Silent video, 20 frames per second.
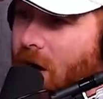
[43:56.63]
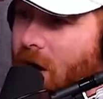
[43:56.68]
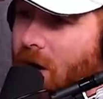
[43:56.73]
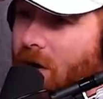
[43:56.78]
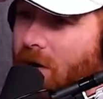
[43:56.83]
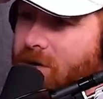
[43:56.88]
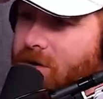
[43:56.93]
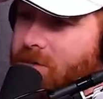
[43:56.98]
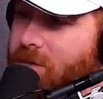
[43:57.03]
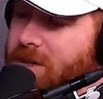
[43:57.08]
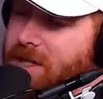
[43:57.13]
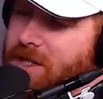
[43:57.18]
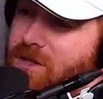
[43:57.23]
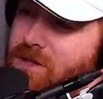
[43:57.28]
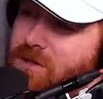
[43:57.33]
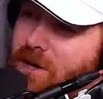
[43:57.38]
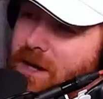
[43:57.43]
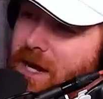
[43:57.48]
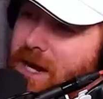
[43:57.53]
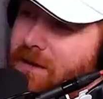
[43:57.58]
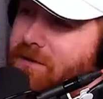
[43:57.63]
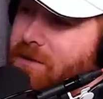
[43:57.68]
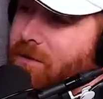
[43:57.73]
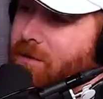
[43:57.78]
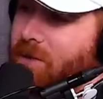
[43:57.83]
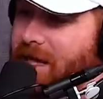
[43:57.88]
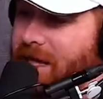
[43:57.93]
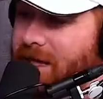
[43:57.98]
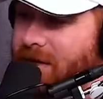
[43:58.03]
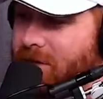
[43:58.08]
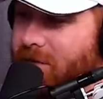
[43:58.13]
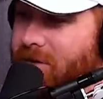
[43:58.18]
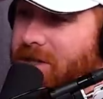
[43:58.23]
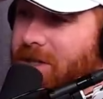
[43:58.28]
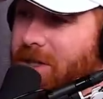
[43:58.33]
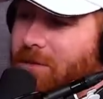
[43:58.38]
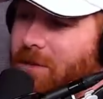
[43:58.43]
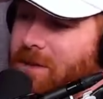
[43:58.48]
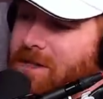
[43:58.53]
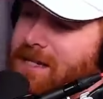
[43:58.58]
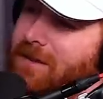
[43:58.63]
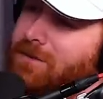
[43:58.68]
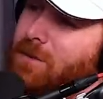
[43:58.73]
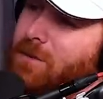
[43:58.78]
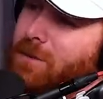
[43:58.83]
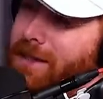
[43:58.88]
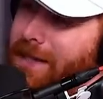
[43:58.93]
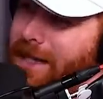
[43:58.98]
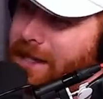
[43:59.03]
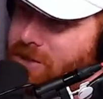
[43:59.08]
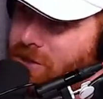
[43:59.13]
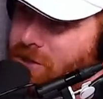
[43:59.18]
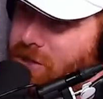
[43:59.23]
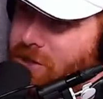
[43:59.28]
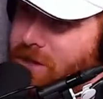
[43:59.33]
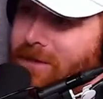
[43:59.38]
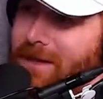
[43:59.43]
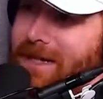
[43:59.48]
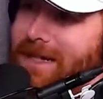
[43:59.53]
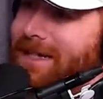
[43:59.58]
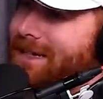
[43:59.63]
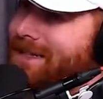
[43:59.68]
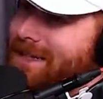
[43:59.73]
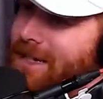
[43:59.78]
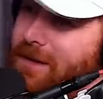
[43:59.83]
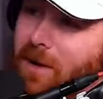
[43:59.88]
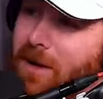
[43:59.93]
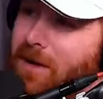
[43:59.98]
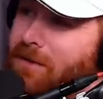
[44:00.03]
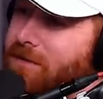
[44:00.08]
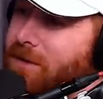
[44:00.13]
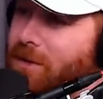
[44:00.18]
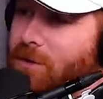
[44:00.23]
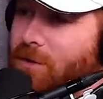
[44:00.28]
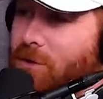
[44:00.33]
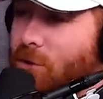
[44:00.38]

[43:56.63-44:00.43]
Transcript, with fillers: cars, but they just want to have the relate. Their dealer wants to have the relationship because they want to feel